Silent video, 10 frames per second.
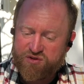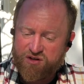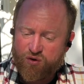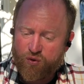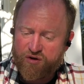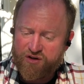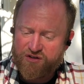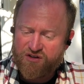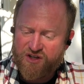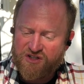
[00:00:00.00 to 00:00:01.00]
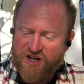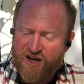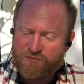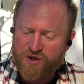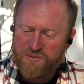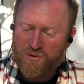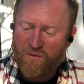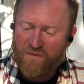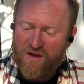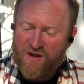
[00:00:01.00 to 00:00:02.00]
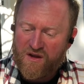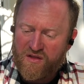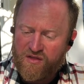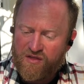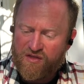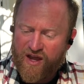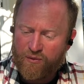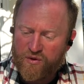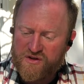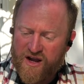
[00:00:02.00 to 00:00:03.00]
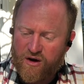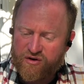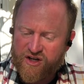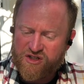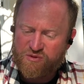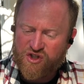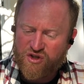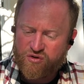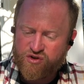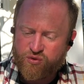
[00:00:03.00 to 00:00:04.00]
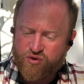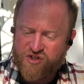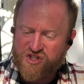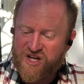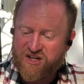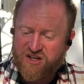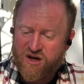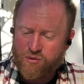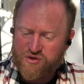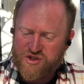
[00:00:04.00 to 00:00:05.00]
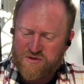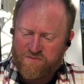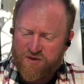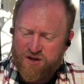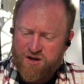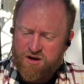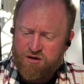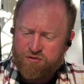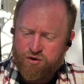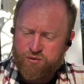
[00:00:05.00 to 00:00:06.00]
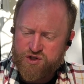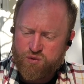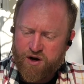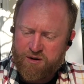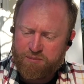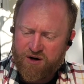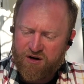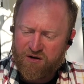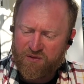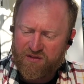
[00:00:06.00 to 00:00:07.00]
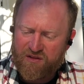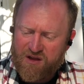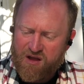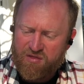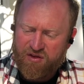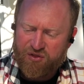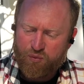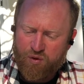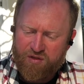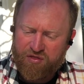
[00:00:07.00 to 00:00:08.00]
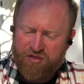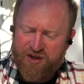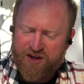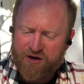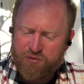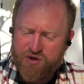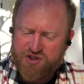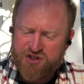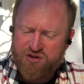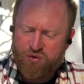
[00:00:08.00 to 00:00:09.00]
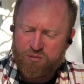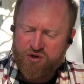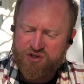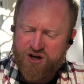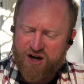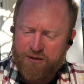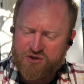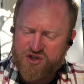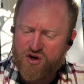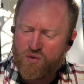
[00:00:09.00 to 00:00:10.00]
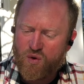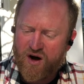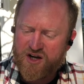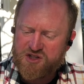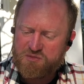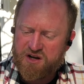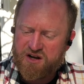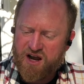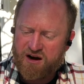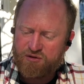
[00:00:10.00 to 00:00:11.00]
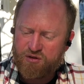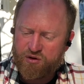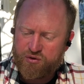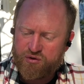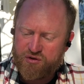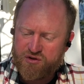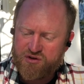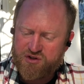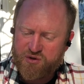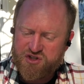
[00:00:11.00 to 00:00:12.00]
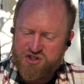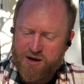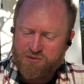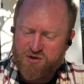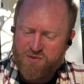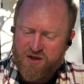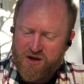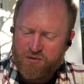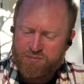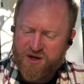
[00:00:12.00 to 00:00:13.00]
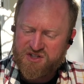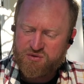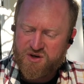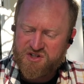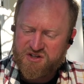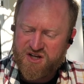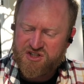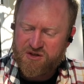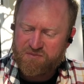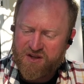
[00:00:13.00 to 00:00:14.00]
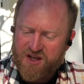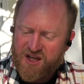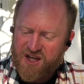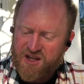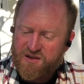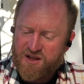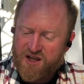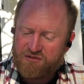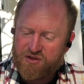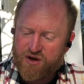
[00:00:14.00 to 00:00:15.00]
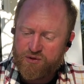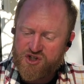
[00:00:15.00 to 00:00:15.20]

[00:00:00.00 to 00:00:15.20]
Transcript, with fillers: accorded the dead people than would nowadays be shown towards dead goats. For it was quite apparent that the one thing which in normal times no wise men had ever learned to accept with patient resignation, even though